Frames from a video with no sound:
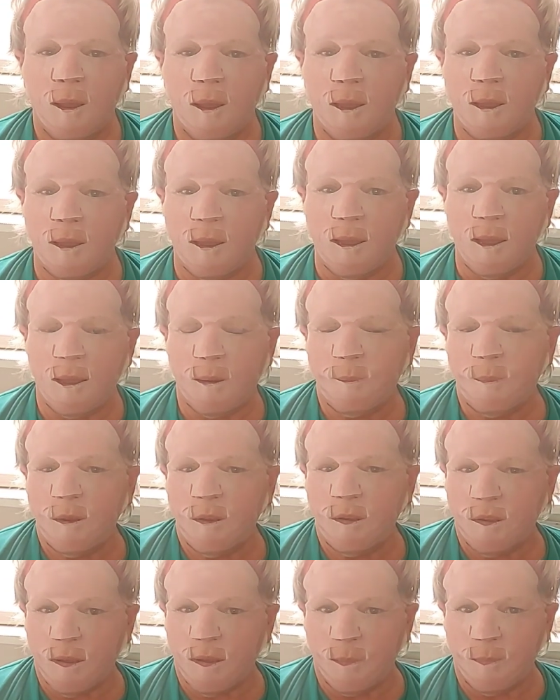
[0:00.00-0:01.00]
It gave me
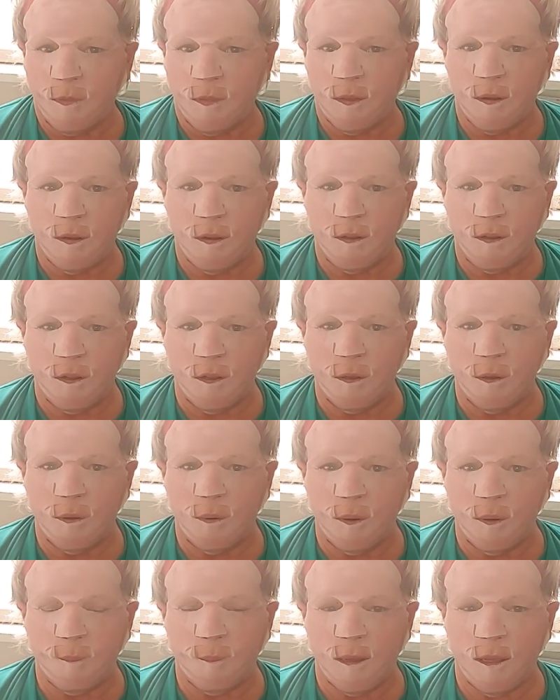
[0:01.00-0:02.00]
something to
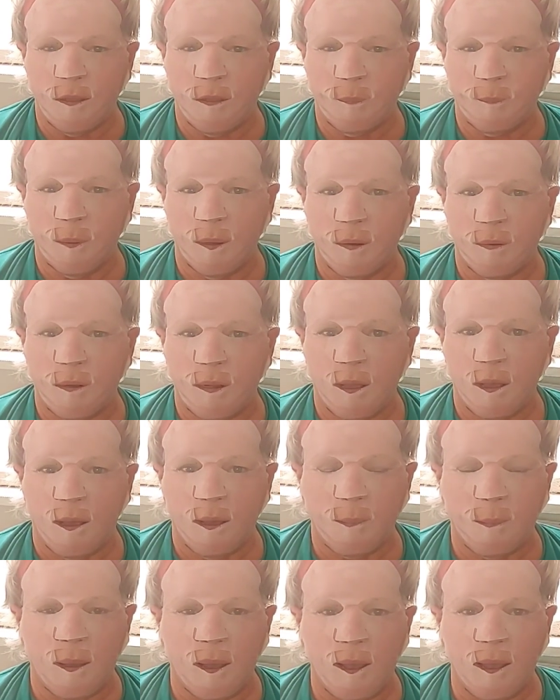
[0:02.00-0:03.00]
do in my spare
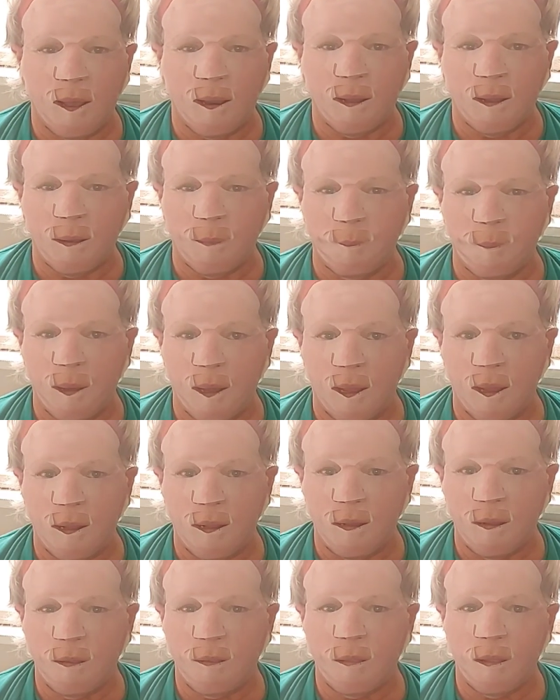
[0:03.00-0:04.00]
time. I had a
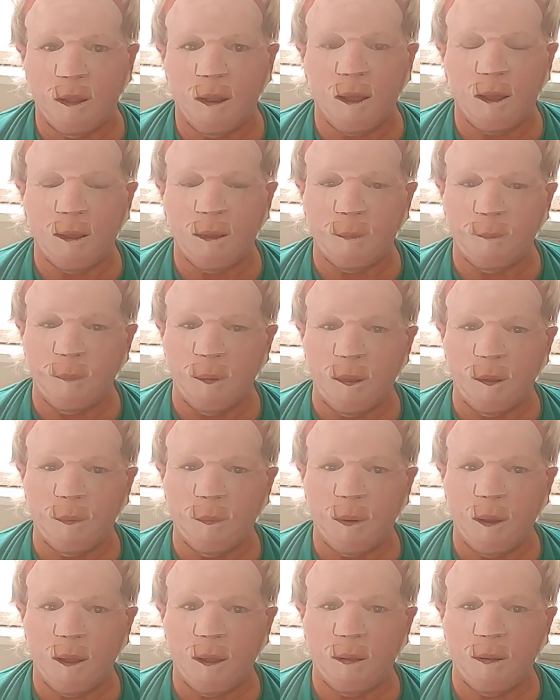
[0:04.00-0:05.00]
companion that I could be
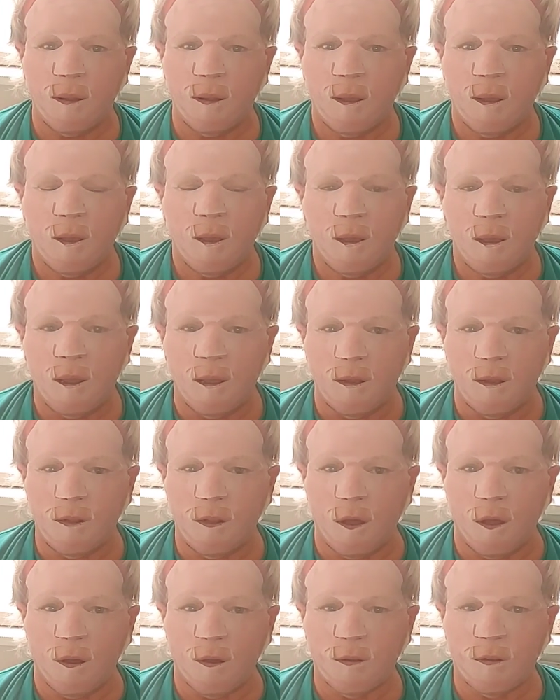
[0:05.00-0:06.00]
around and
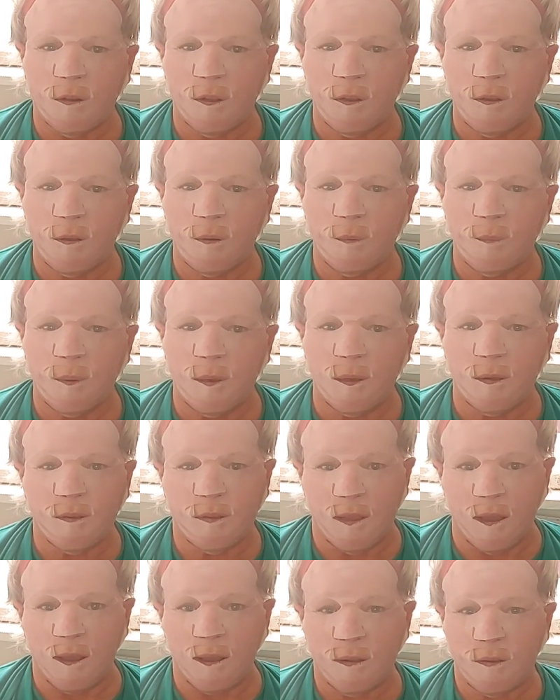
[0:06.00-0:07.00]
talk to, because
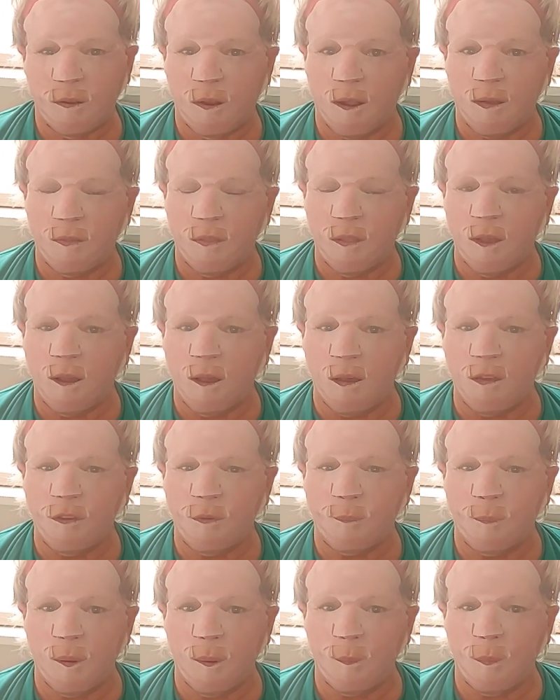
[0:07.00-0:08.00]
actually I think I
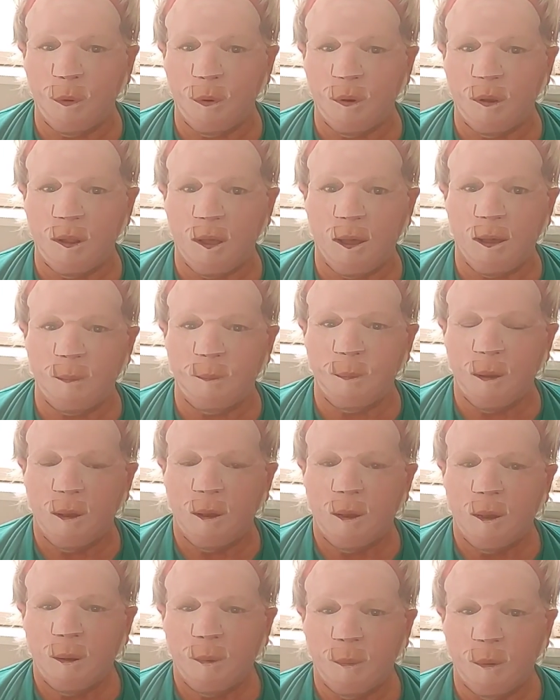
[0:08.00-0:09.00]
spent more time
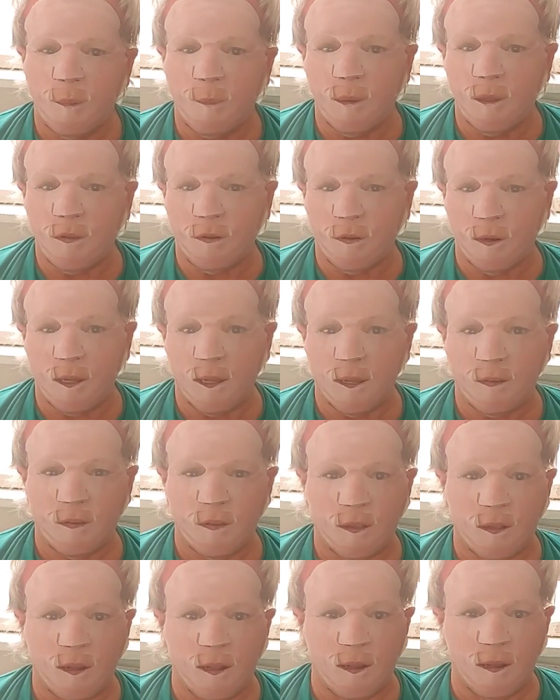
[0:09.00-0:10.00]
with Mr.
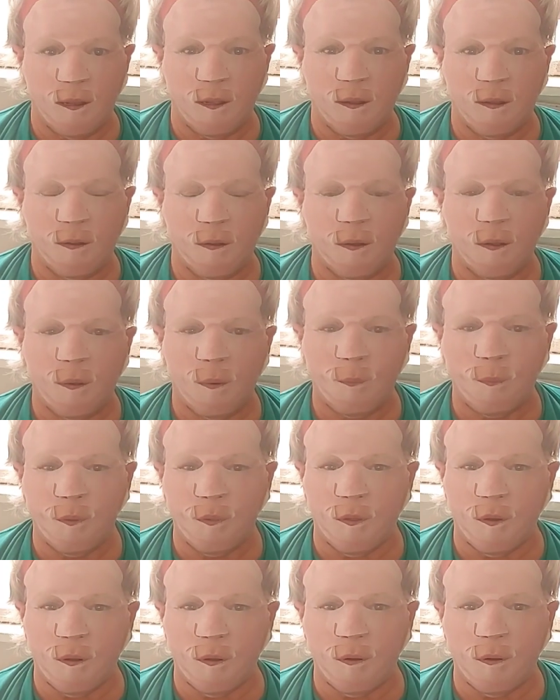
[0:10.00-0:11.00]
Hicks than I did here at home with
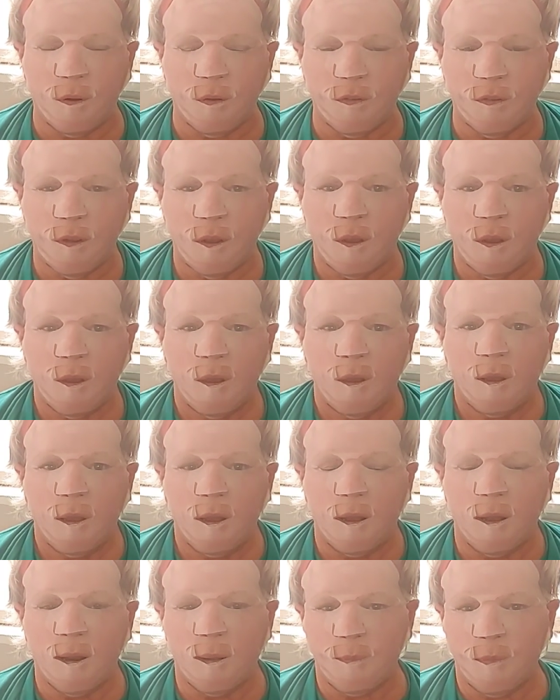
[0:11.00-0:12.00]
the girls.
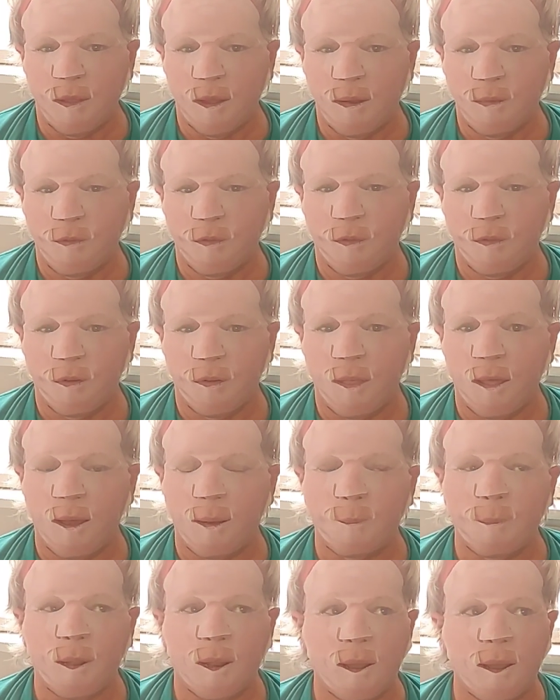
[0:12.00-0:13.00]
And I'm thankful for
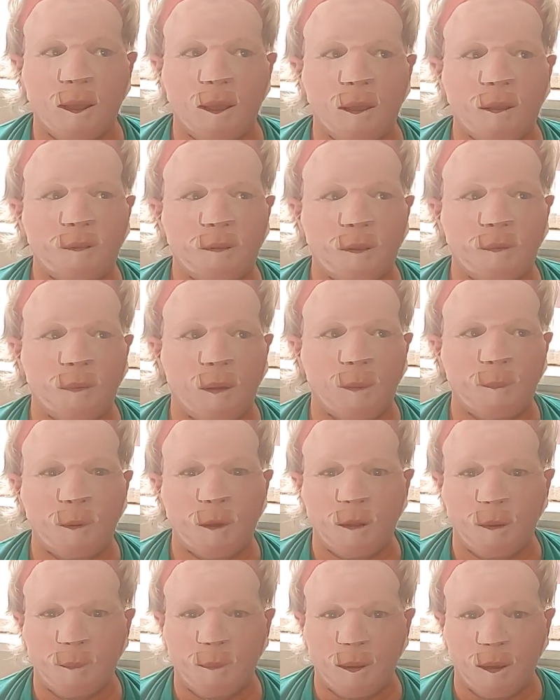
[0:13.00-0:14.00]
that. But I guess if I'm
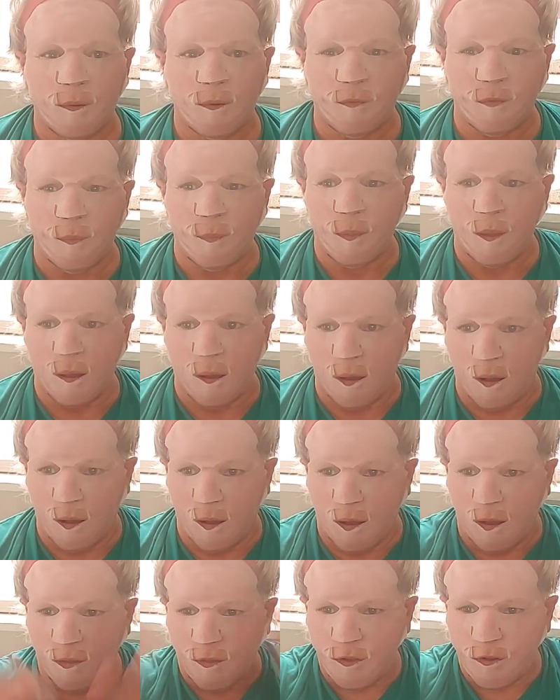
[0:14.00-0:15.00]
going to pick from
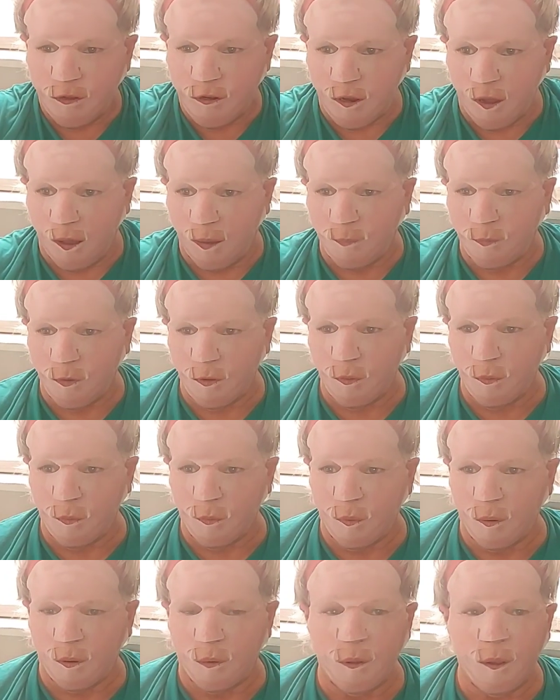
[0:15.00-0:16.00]
all the jobs in the
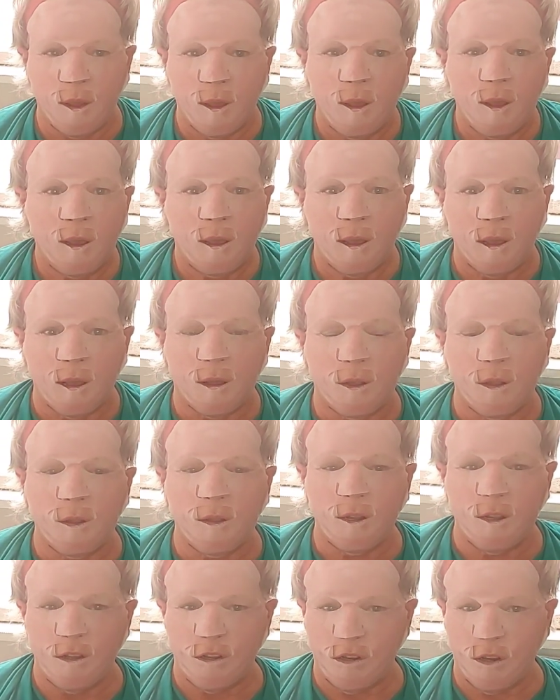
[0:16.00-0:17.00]
world,
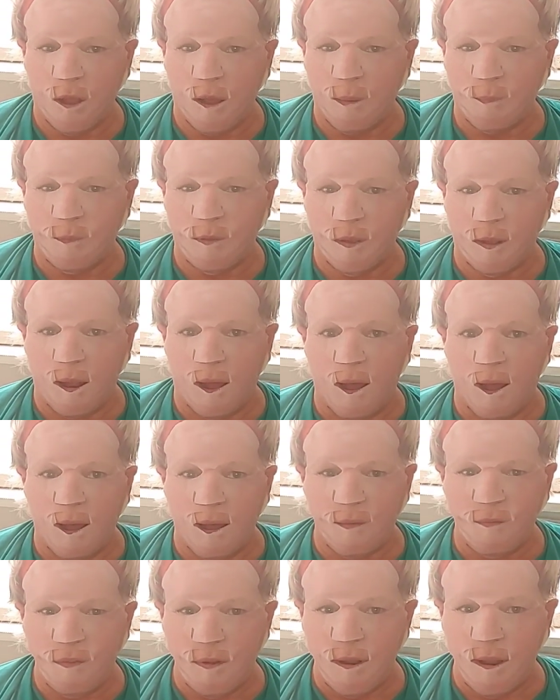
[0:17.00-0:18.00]
including jobs that
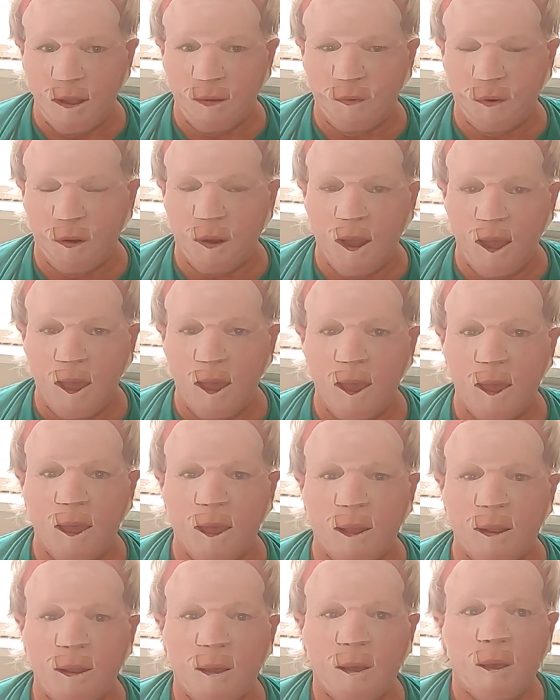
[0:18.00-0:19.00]
I've never
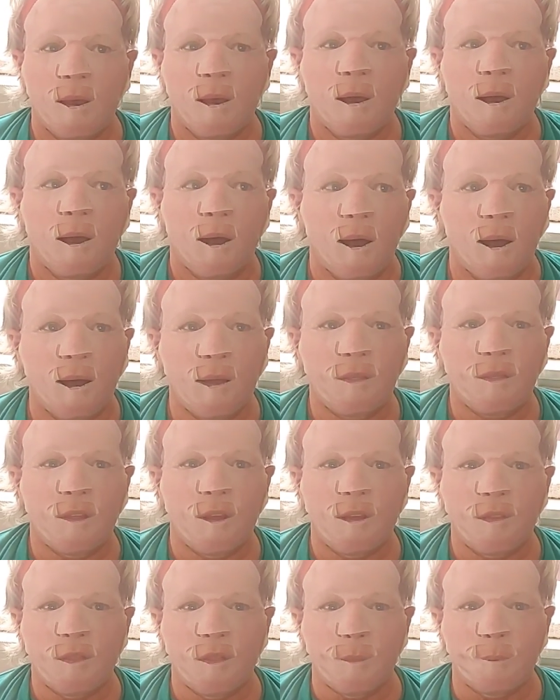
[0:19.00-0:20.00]
had, I
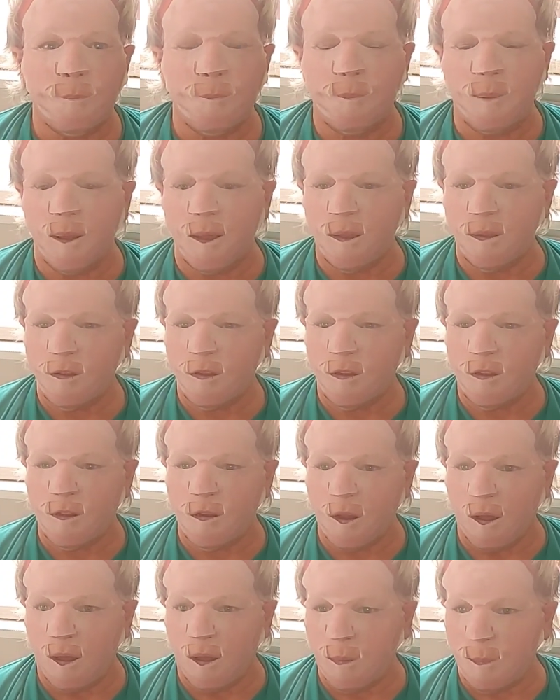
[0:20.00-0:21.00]
think the best
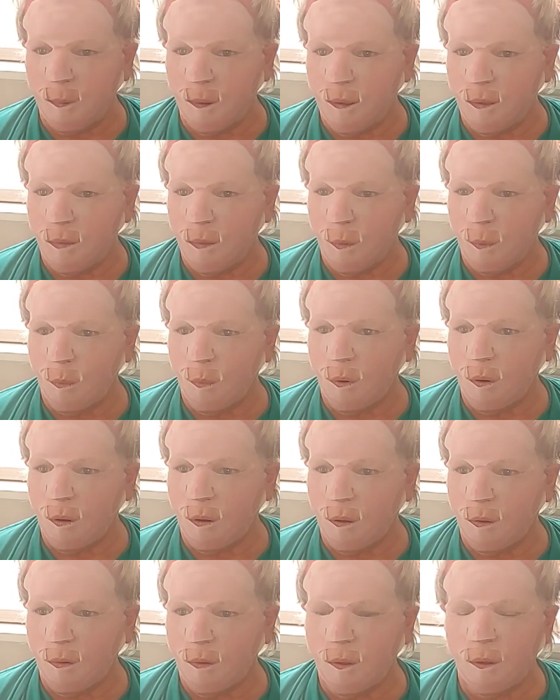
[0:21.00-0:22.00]
job in the
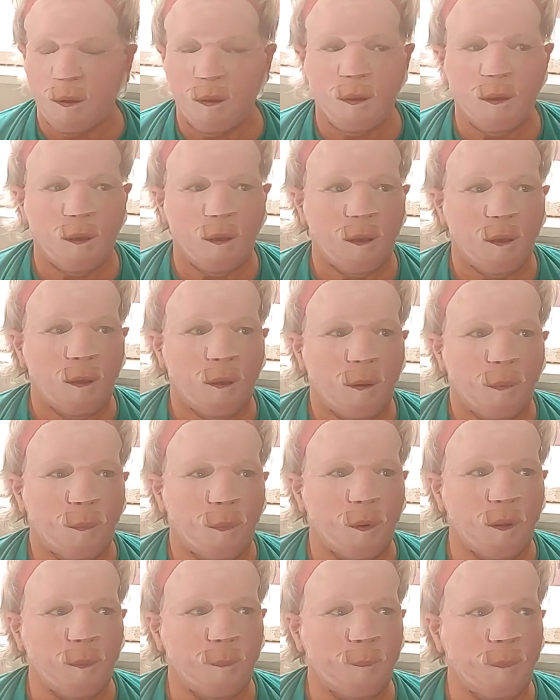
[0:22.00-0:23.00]
world
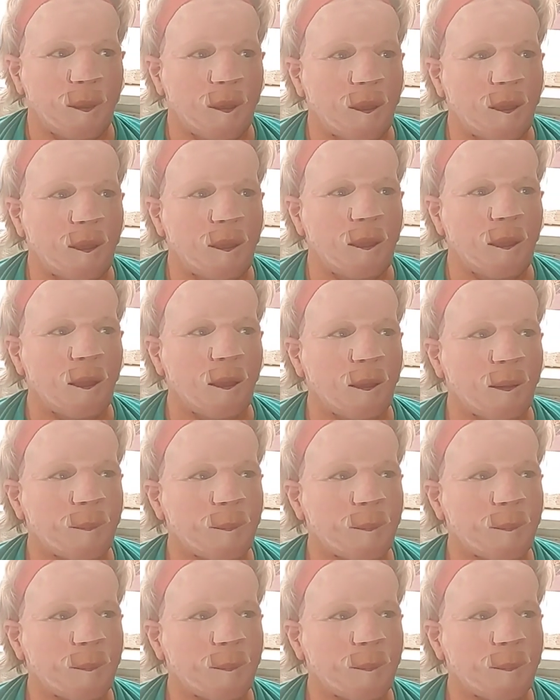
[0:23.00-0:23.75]
would be